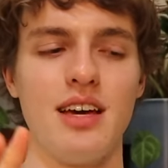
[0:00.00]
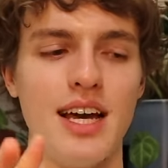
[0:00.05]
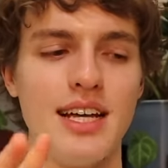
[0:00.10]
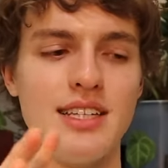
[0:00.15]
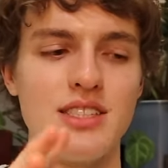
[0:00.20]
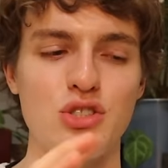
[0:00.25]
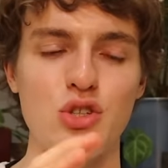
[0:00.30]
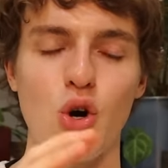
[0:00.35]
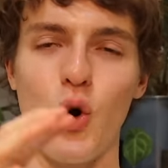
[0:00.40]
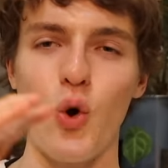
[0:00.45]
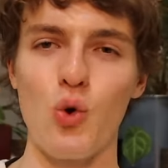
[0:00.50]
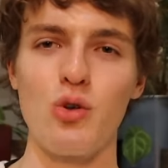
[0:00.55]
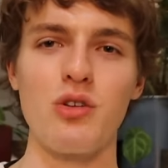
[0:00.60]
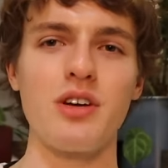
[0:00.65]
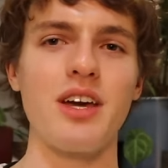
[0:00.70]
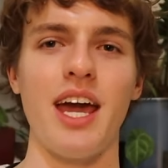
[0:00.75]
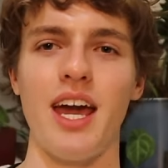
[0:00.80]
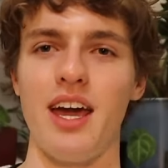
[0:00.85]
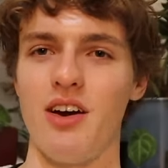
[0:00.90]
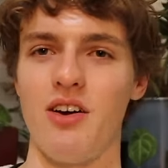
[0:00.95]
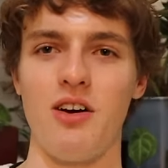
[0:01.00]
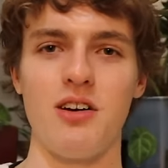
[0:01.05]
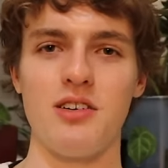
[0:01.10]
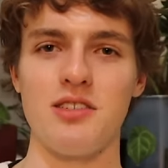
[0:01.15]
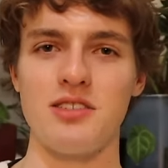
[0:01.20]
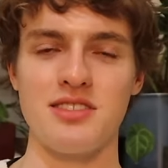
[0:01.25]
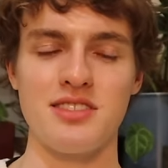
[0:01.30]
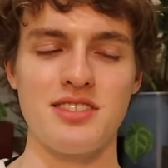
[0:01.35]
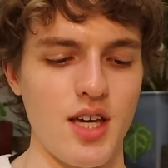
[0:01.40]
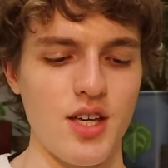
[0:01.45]
It's total
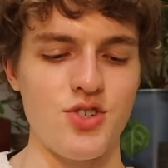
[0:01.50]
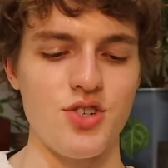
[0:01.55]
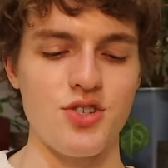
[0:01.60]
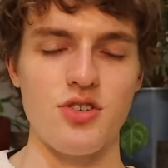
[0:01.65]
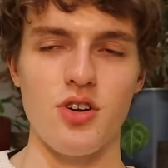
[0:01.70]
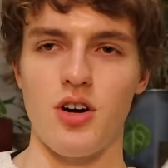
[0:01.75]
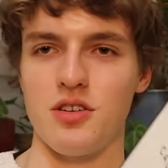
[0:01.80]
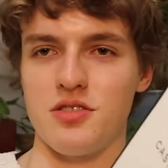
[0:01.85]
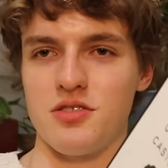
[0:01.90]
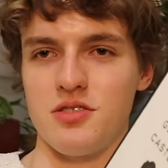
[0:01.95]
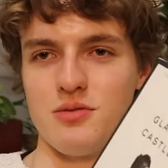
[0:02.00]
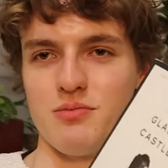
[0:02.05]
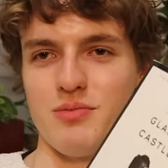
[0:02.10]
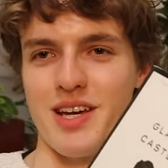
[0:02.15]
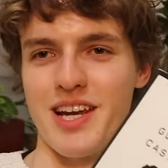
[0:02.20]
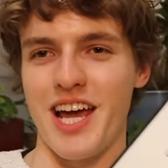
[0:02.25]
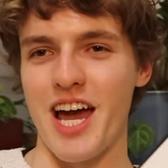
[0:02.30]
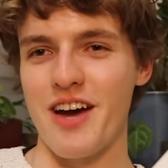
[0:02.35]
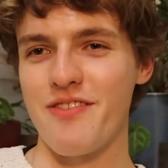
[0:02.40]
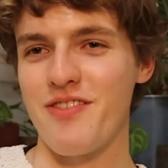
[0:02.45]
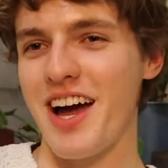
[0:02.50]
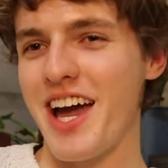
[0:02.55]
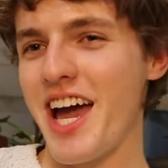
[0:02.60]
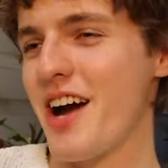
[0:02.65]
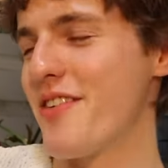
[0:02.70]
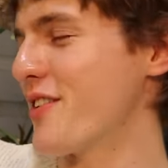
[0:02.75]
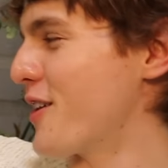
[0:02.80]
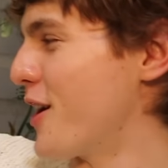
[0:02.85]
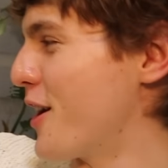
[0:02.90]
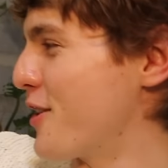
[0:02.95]
chaos. It's just awesome. And I have I
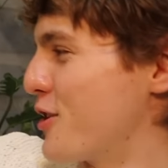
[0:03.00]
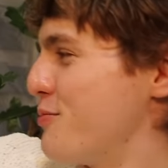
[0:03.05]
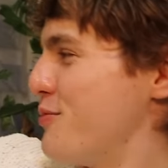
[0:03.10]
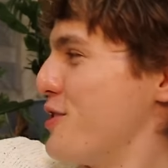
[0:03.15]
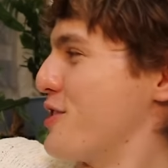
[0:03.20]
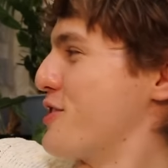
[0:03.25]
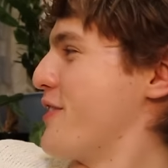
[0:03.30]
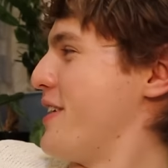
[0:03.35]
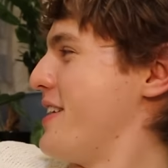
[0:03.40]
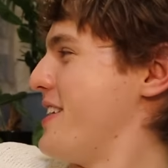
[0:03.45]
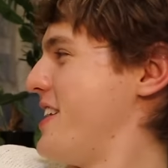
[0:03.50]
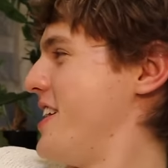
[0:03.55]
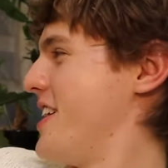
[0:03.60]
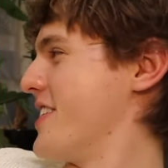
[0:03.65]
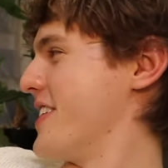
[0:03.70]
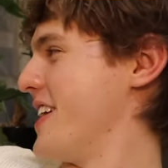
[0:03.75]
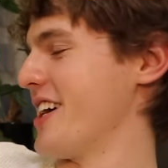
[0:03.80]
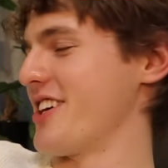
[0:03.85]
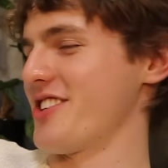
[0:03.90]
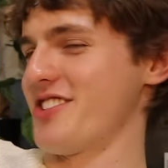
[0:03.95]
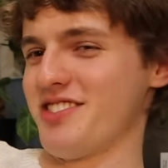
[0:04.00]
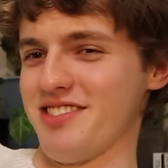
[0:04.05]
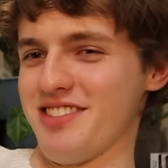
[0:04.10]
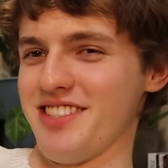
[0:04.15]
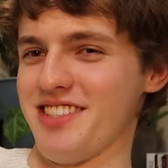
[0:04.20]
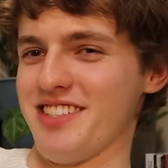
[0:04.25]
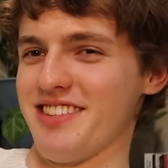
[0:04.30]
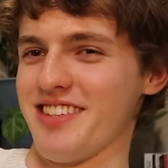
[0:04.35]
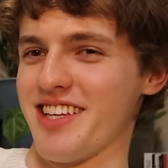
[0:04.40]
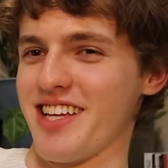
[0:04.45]
have her other book right here
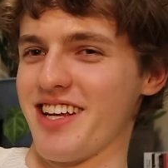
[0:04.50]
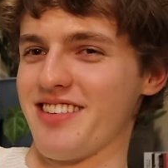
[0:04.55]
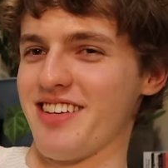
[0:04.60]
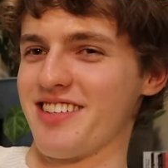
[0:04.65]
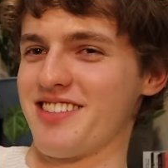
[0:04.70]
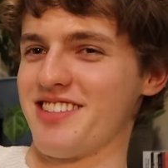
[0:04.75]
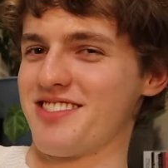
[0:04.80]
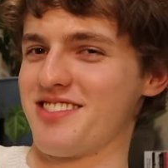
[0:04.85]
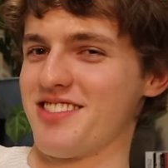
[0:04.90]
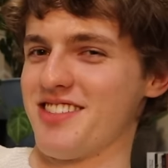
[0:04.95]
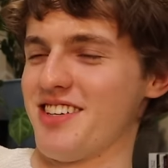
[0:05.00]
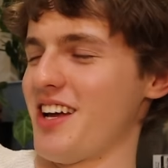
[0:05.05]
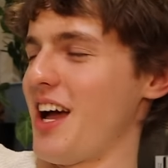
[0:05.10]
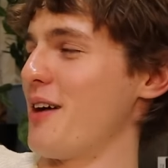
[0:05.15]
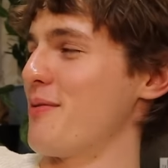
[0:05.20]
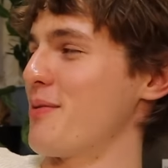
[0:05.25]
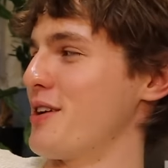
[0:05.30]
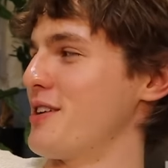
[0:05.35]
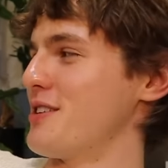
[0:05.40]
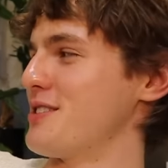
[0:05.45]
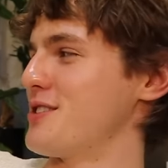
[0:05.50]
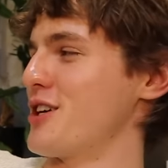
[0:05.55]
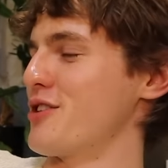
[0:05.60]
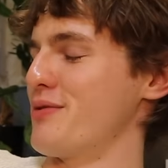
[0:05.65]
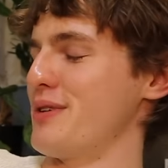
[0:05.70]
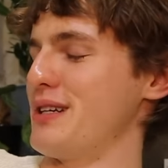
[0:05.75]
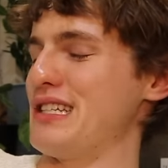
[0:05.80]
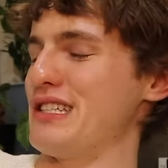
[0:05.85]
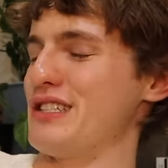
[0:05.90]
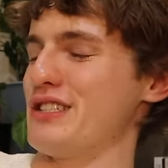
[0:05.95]
actually that I'd like to start. I'm gonna start
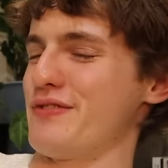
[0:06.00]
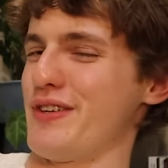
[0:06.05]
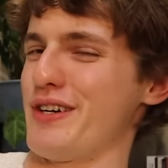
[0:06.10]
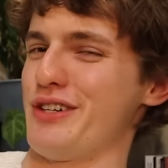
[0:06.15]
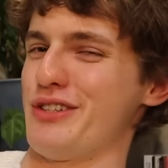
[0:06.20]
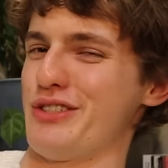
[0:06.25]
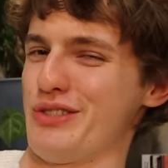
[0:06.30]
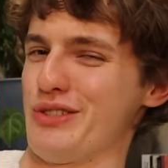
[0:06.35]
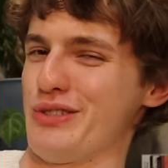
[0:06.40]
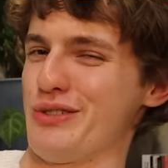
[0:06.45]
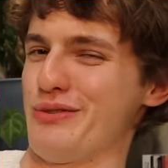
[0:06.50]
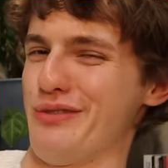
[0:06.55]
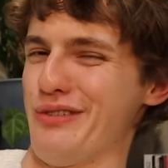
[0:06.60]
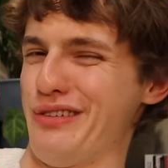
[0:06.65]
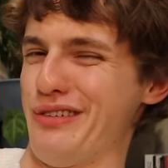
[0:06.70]
reading this very soon.